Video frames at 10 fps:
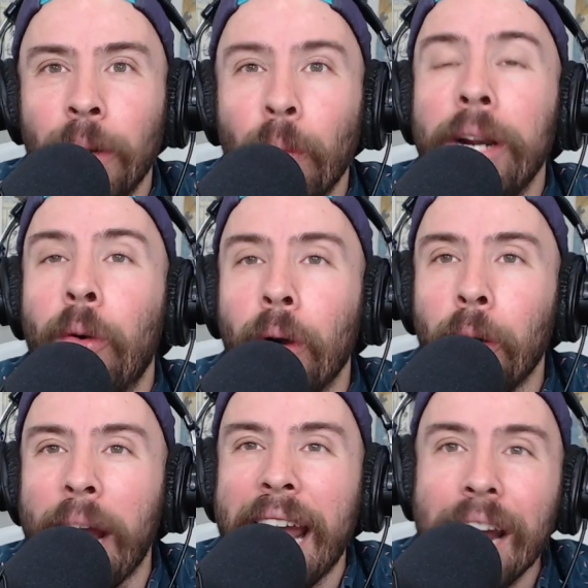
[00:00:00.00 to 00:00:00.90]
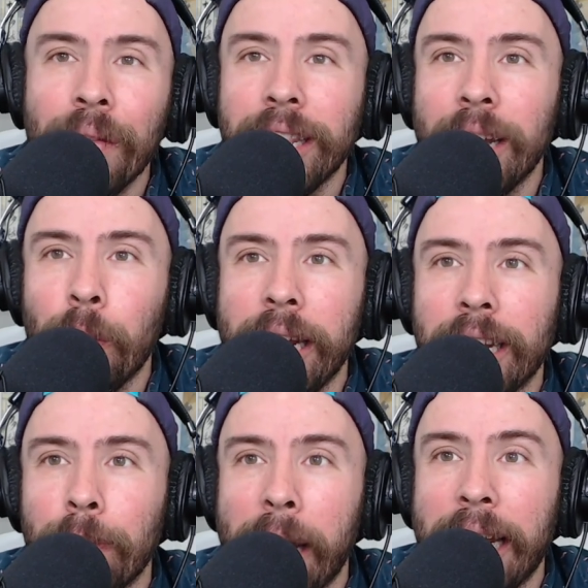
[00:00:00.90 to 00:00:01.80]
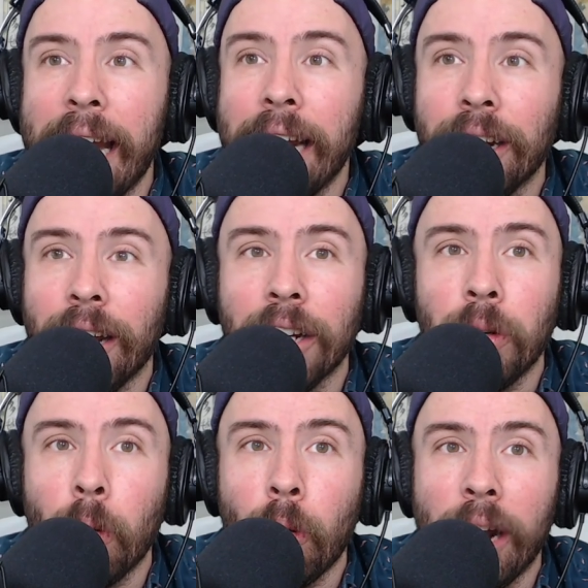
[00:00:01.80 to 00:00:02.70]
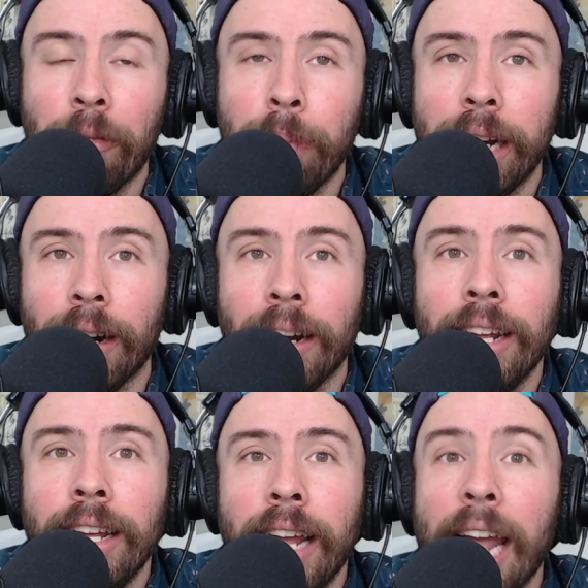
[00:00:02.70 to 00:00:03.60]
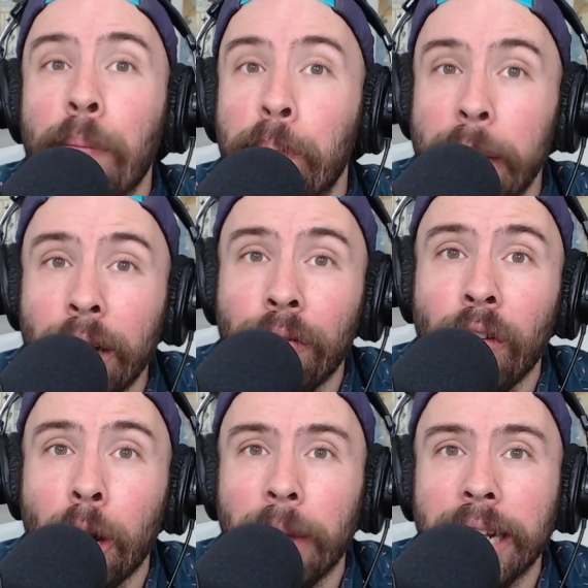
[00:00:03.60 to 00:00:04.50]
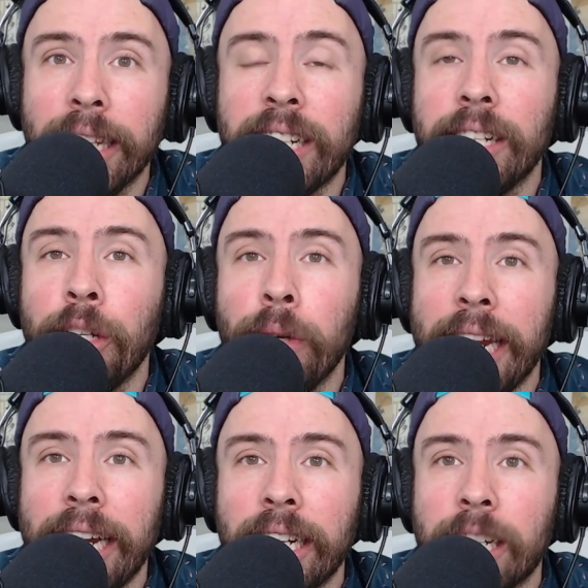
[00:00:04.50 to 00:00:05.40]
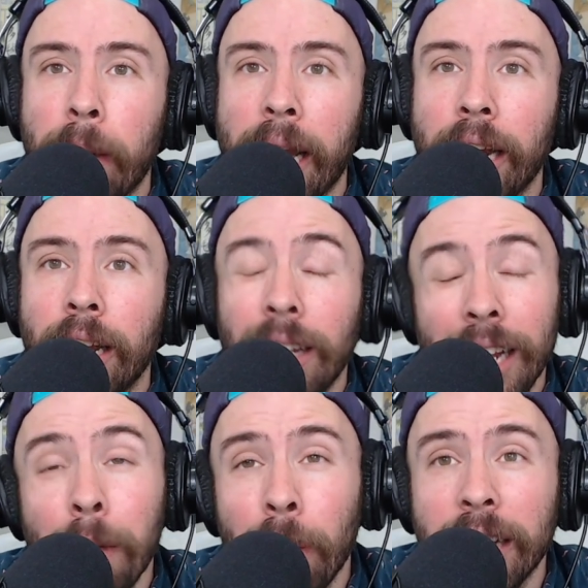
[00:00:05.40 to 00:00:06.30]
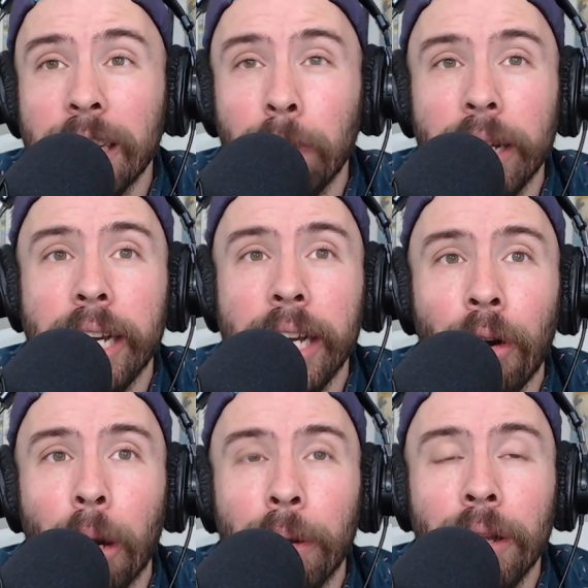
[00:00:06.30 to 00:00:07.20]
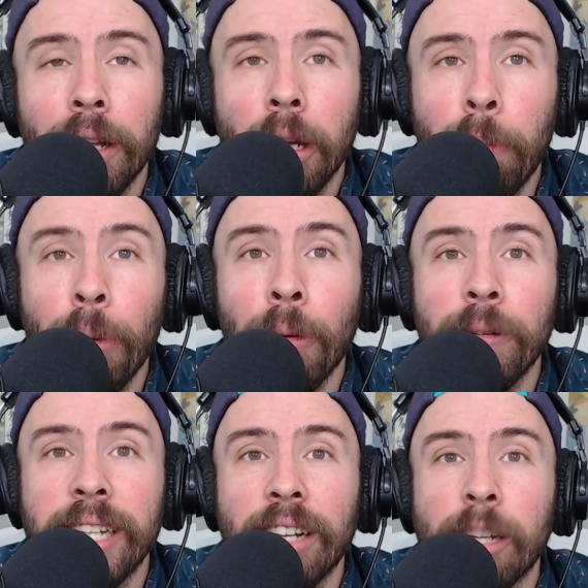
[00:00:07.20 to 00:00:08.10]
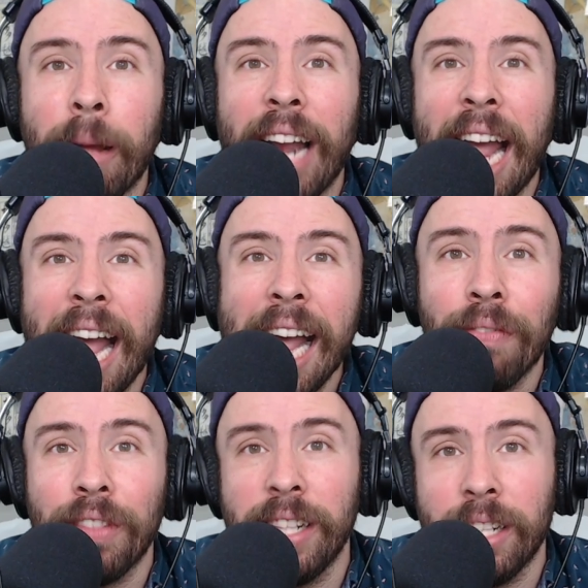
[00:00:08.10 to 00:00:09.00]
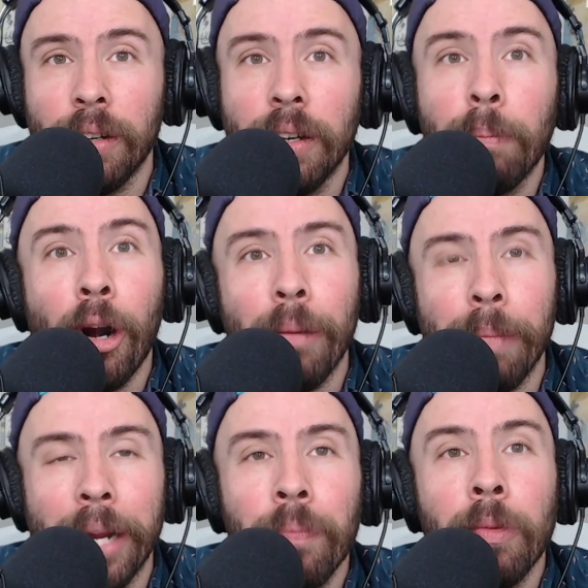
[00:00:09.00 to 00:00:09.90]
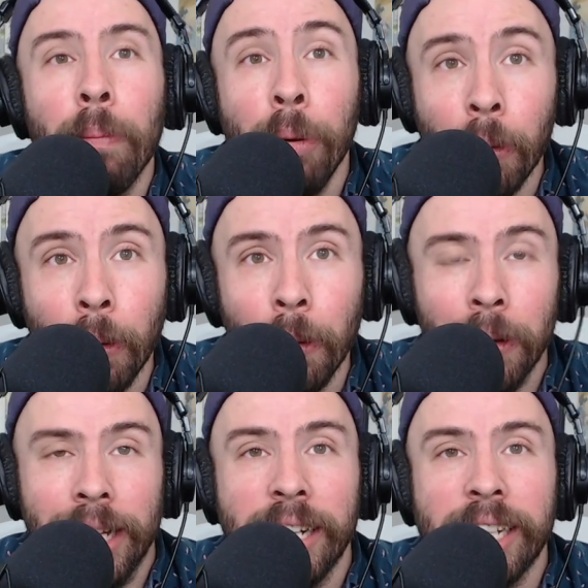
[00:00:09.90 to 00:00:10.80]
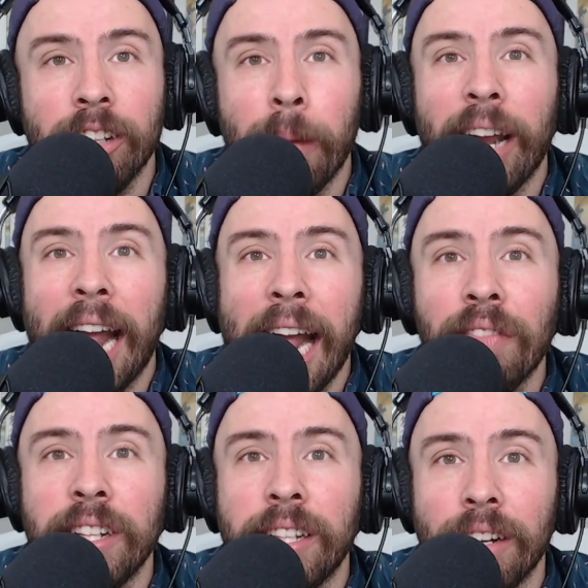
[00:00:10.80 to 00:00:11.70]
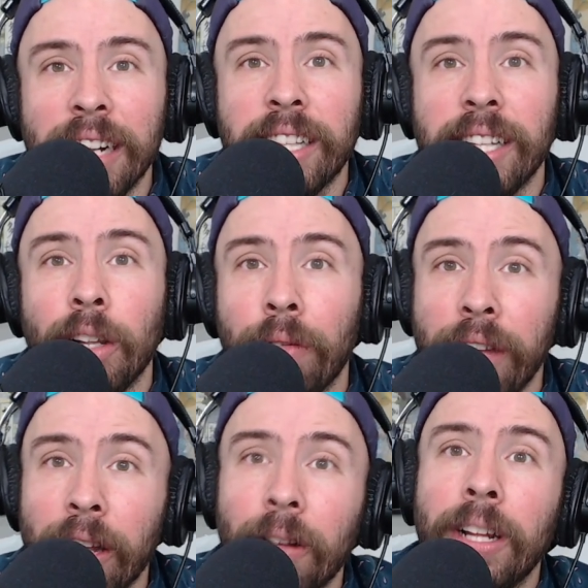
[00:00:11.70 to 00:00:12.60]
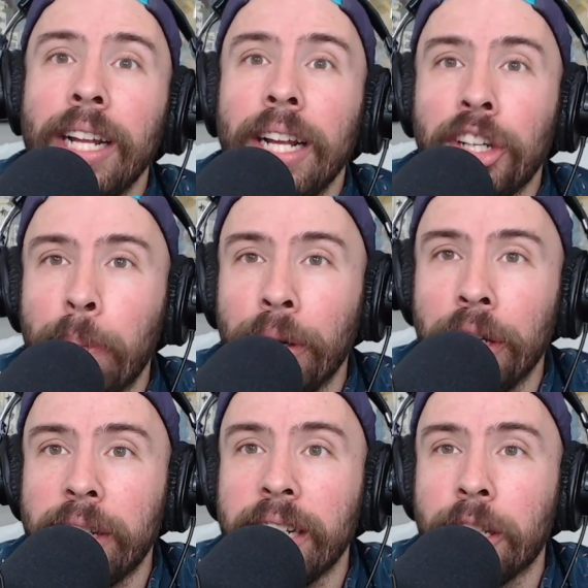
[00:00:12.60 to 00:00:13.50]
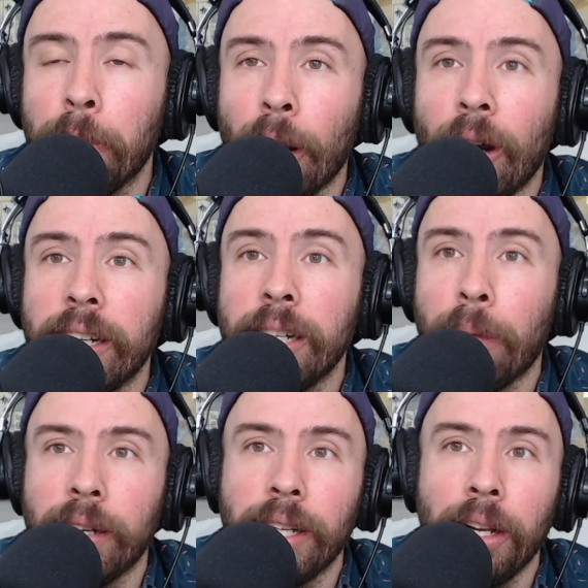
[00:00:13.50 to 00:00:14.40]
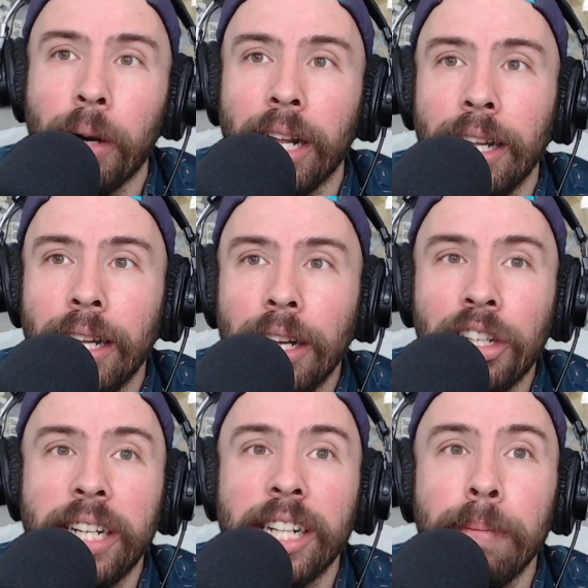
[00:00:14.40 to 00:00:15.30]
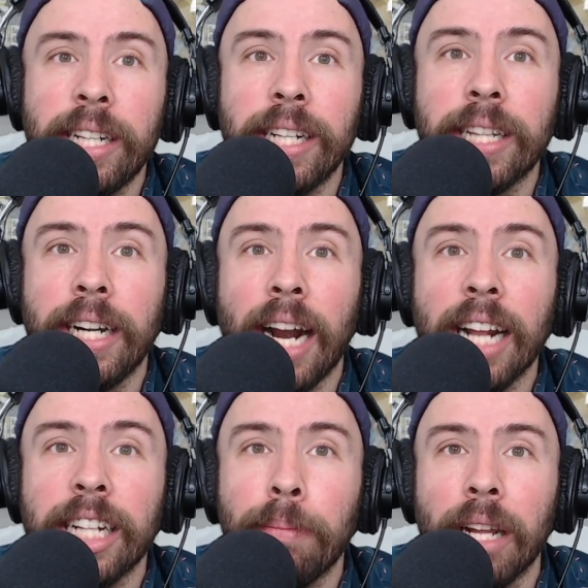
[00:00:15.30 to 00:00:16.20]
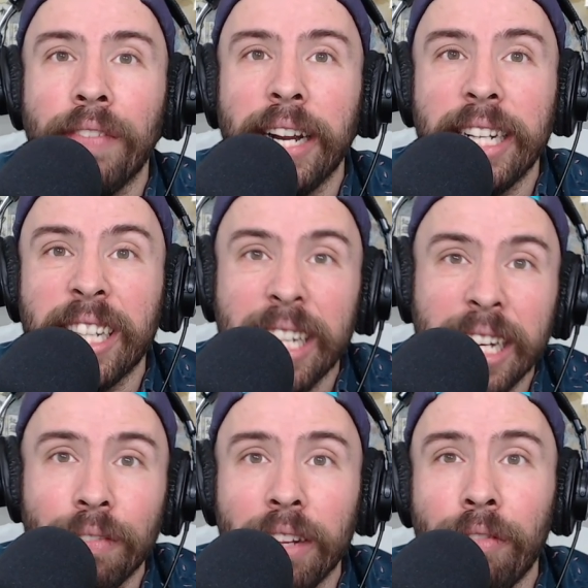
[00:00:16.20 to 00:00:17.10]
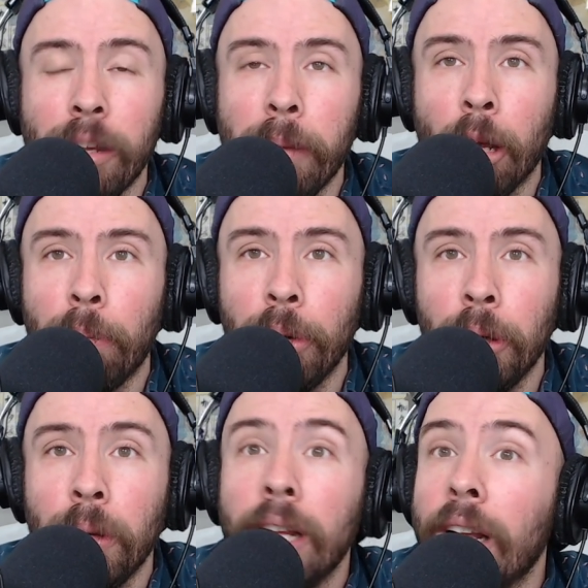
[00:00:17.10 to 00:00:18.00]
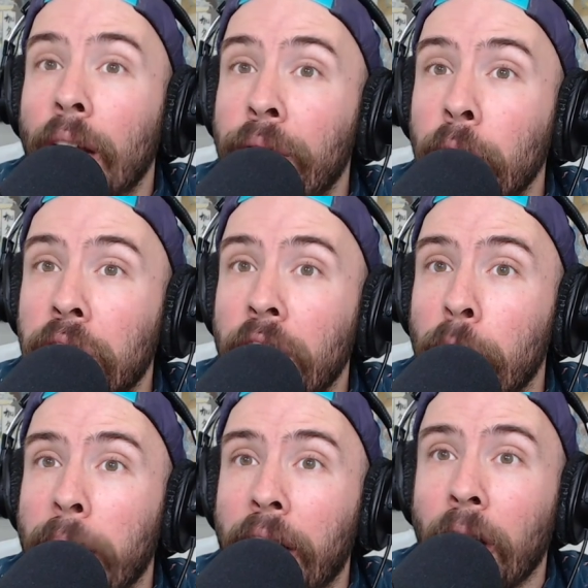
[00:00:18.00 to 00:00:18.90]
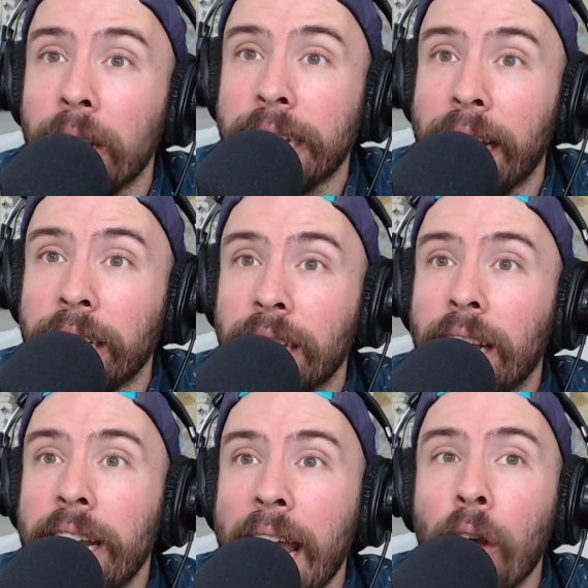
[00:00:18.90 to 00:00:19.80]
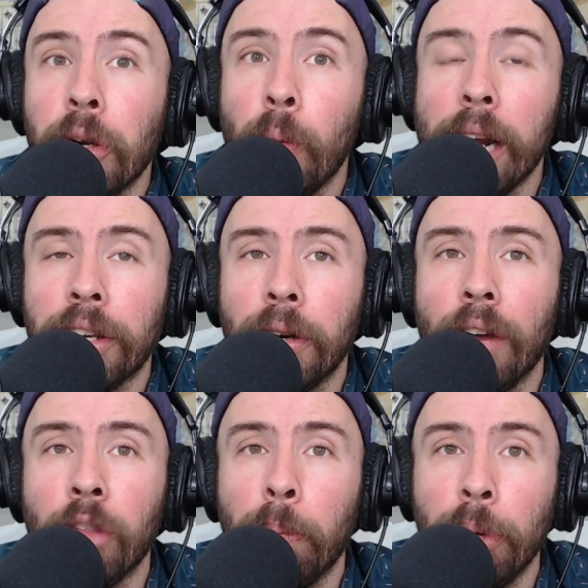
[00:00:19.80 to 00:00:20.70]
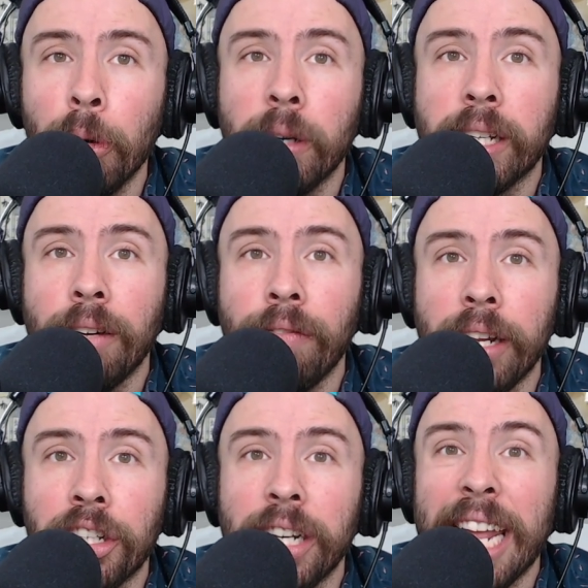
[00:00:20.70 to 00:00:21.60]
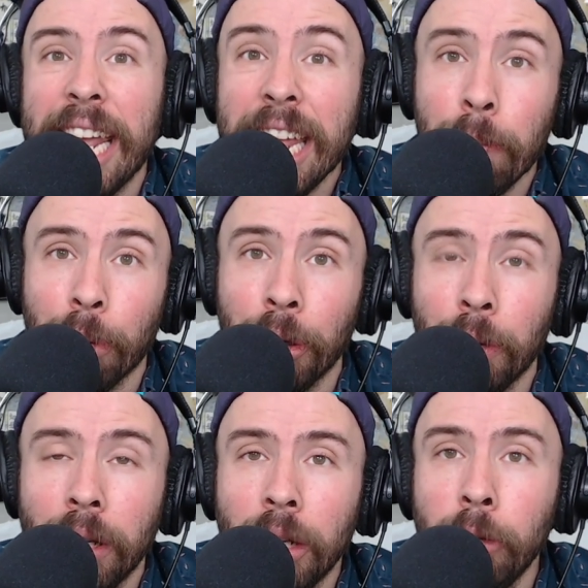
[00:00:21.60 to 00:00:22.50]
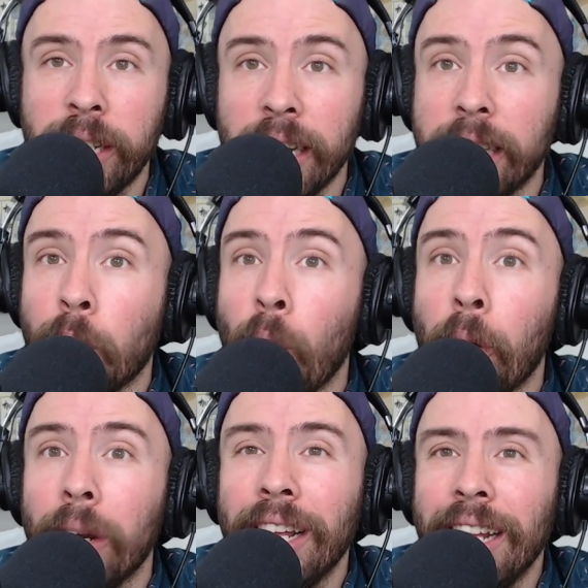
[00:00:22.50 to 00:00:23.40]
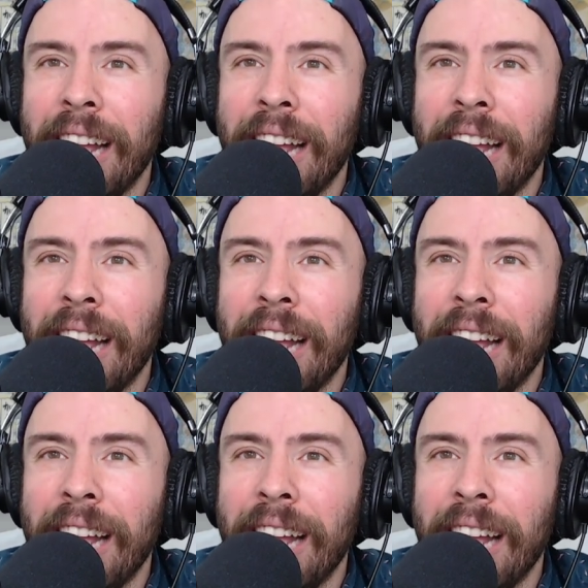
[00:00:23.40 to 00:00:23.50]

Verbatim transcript: We grow everything we need to make ecological craft beer. A beer farm like this is unique in Spain and possibly in Europe. Pujol sells about half the, pardon me, Pujol sells about half the cerveza Lovil she produces to bars in Barcelona. She dismisses the concept of a distinctively female brew, a view shared by Cartetz, now director of the Brewers Convention in Brew, who says, quote,